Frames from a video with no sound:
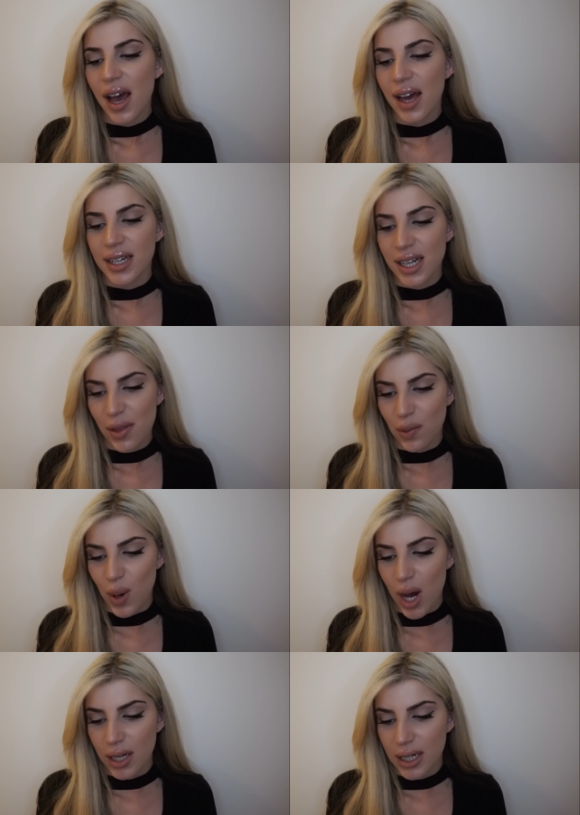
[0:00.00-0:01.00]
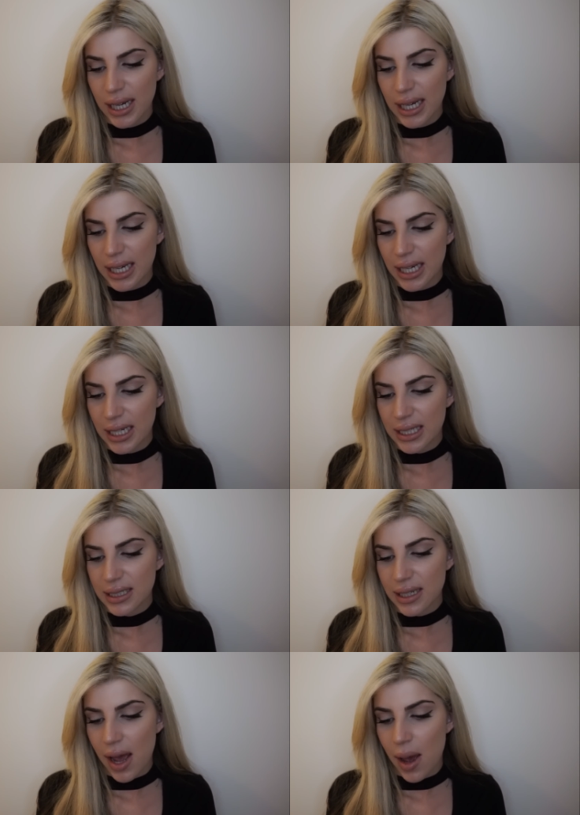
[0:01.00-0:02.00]
Another one
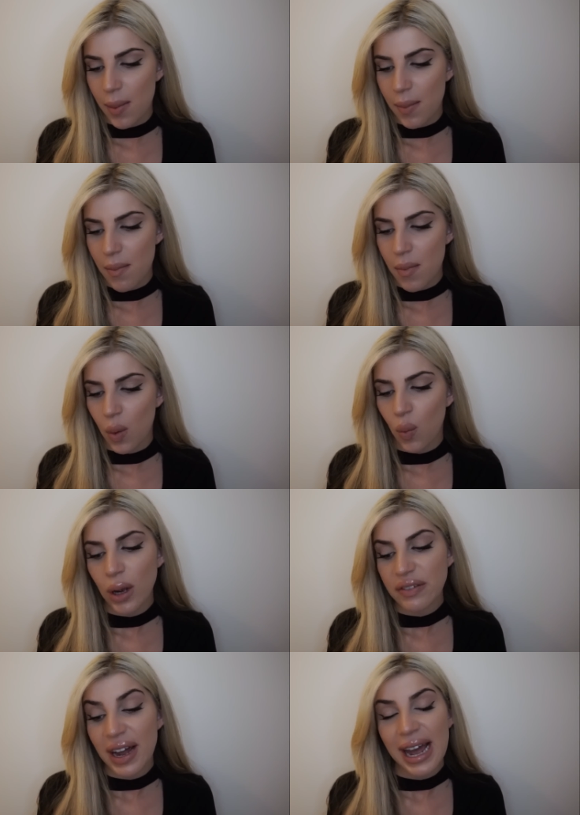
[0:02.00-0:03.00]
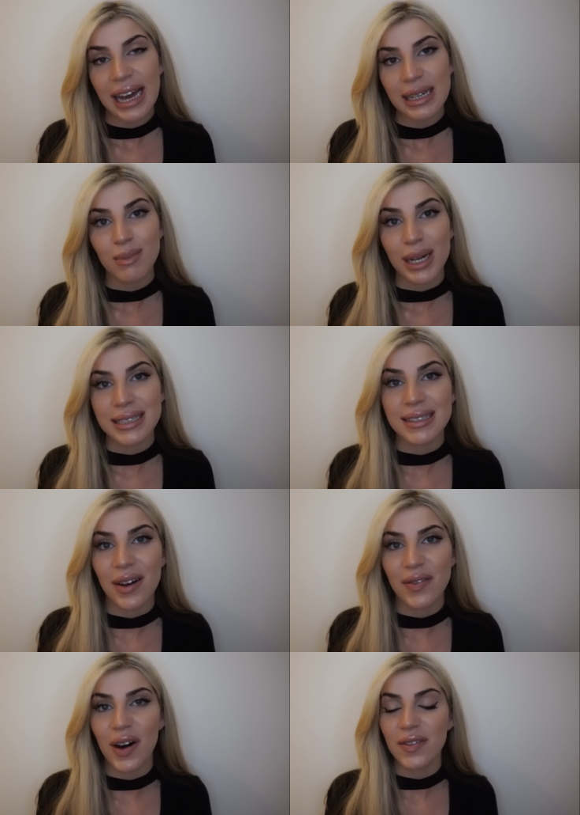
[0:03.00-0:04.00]
is, what if I hate
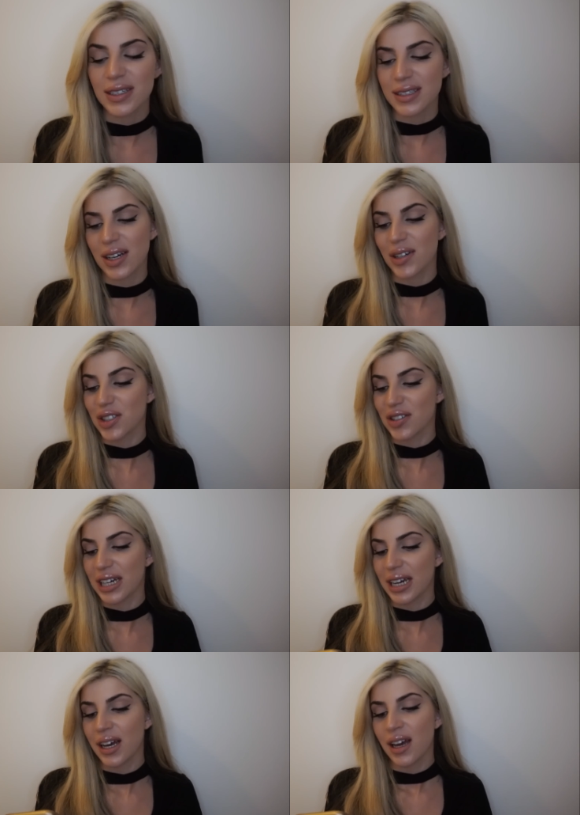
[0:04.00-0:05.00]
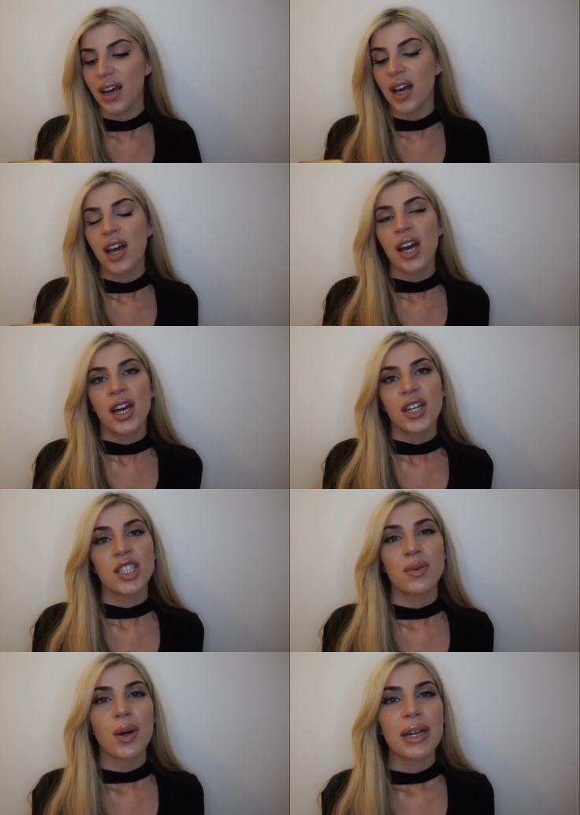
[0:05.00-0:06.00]
myself after surgery?
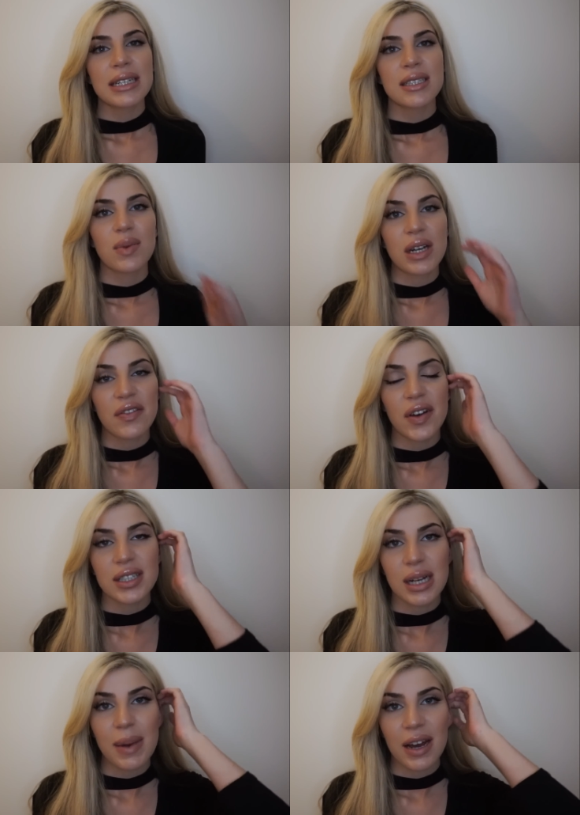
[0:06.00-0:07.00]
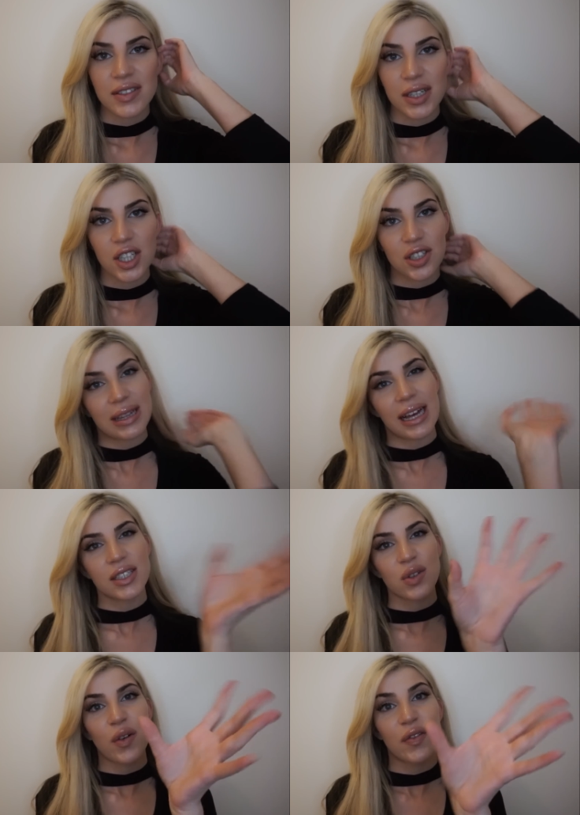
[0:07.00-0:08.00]
To be honest, when you first come out of surgery in
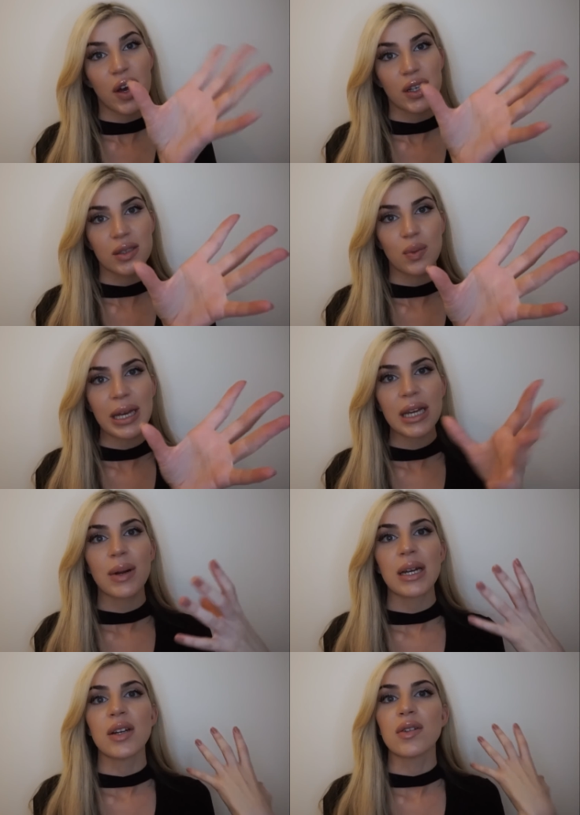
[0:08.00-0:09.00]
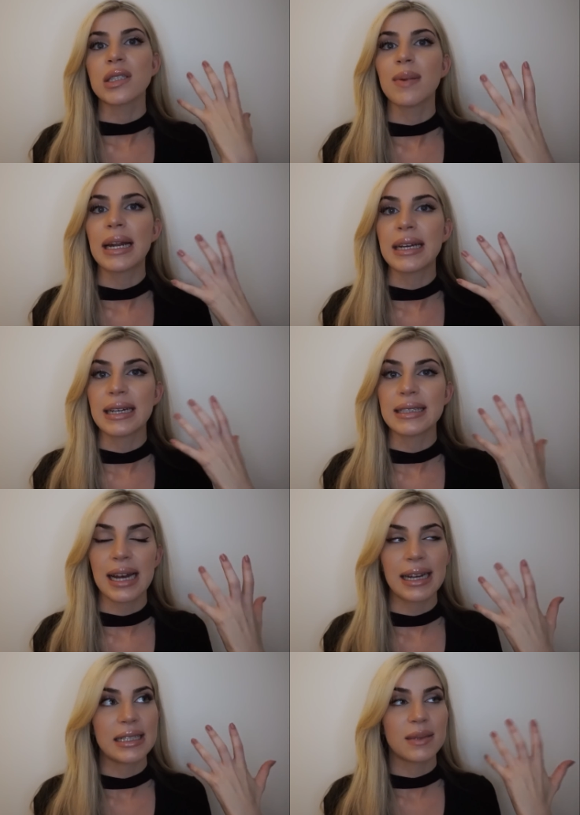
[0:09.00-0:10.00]
that sort of first week, when your swelling is
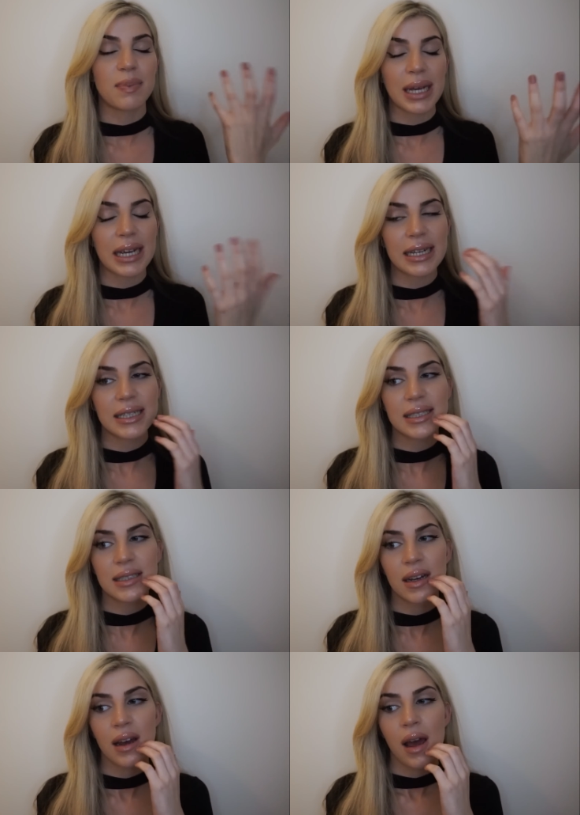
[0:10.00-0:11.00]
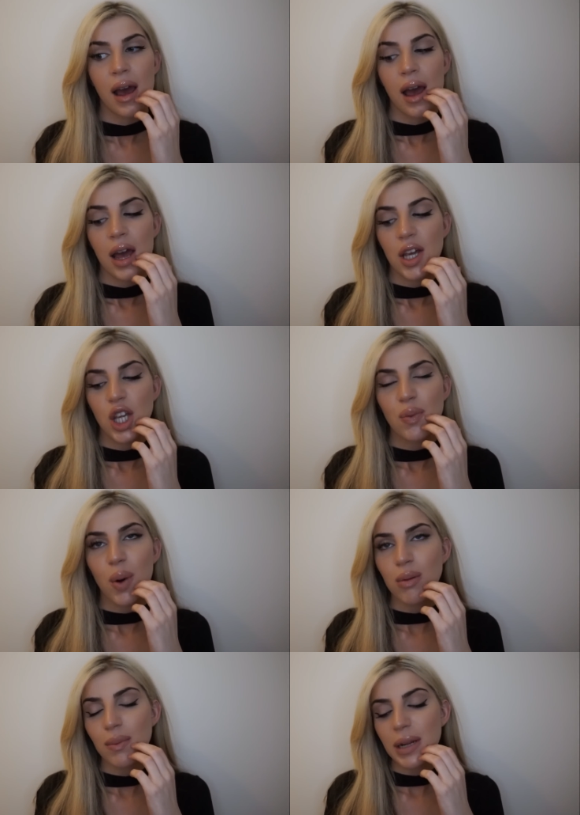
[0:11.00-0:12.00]
at its biggest, you
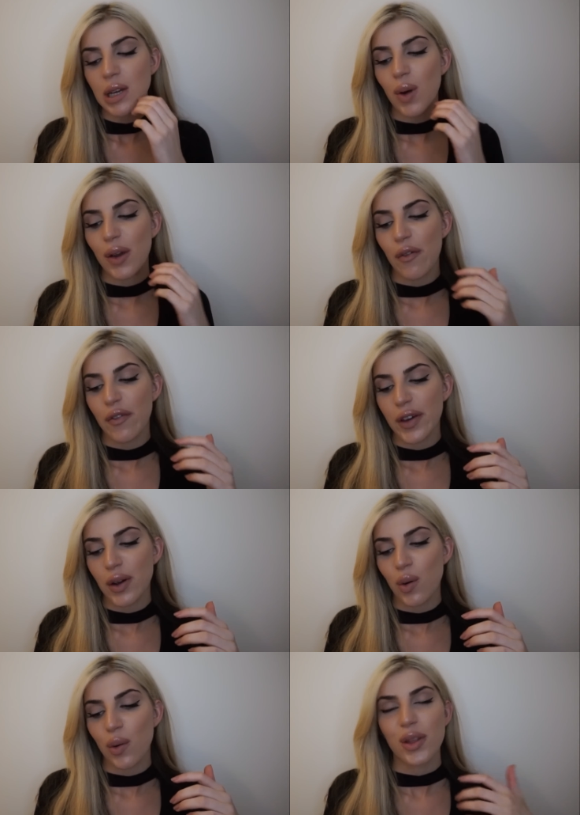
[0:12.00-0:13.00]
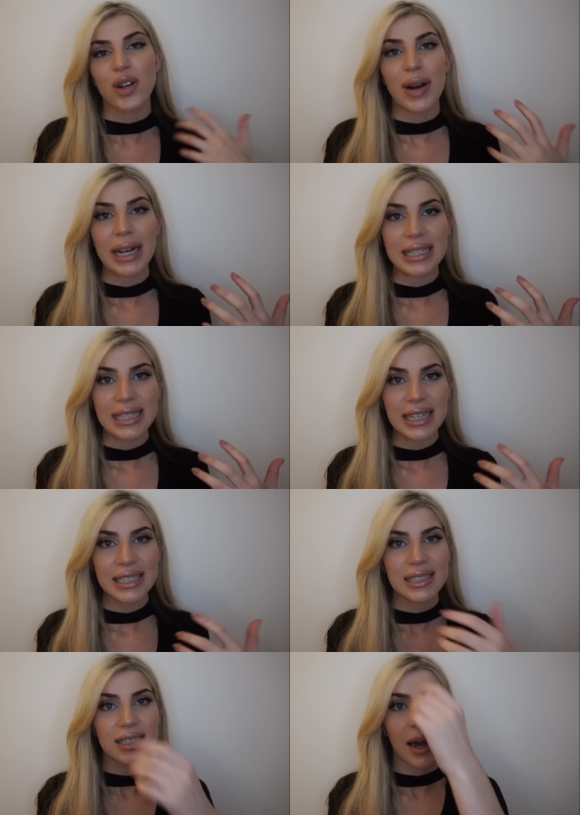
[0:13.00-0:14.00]
probably won't feel the
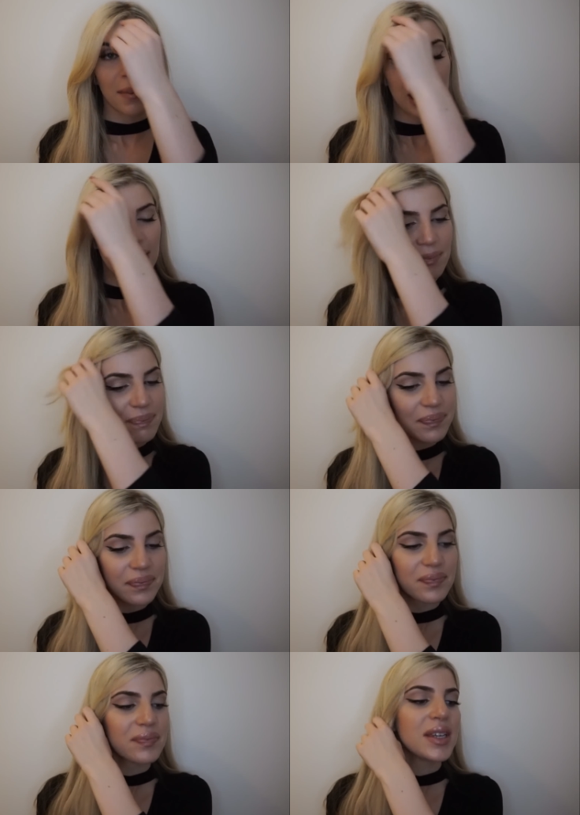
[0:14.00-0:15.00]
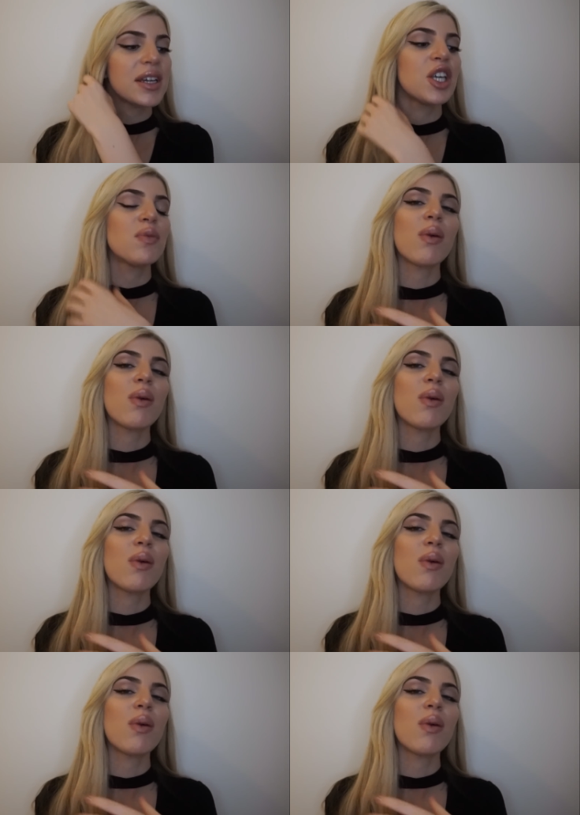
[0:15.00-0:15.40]
greatest. I mean, you